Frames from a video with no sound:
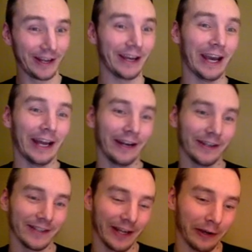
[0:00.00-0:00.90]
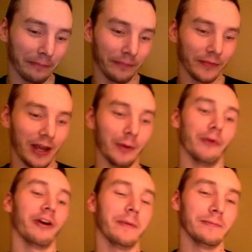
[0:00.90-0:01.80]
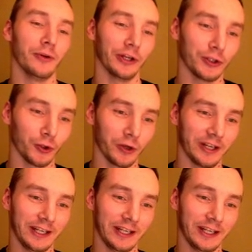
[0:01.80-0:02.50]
And um, I would recommend putting a shortcut